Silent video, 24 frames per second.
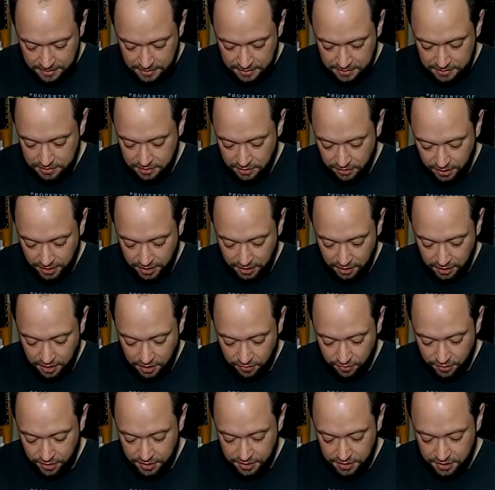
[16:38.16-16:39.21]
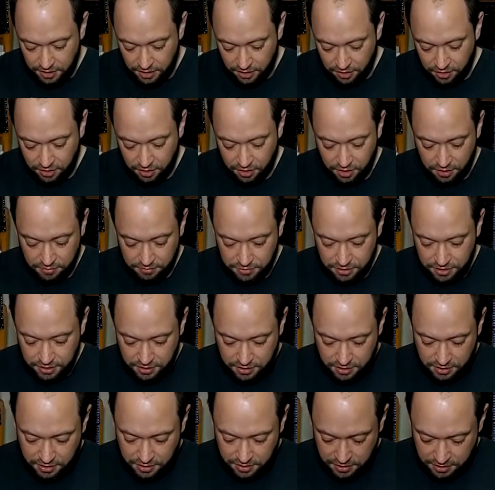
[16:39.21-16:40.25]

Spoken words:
Let's go ahead and lower his arms.